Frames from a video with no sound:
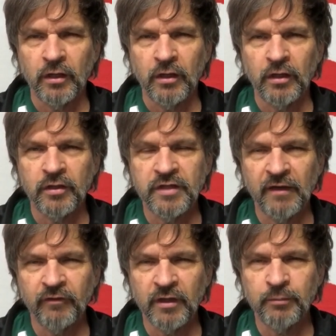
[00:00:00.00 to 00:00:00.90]
it
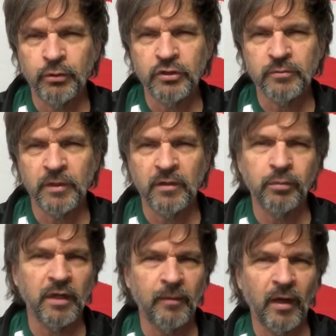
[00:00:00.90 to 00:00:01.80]
definitely pushed me to
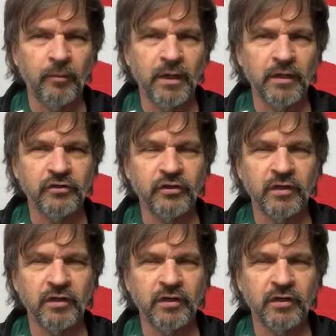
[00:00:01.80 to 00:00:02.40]
play my best.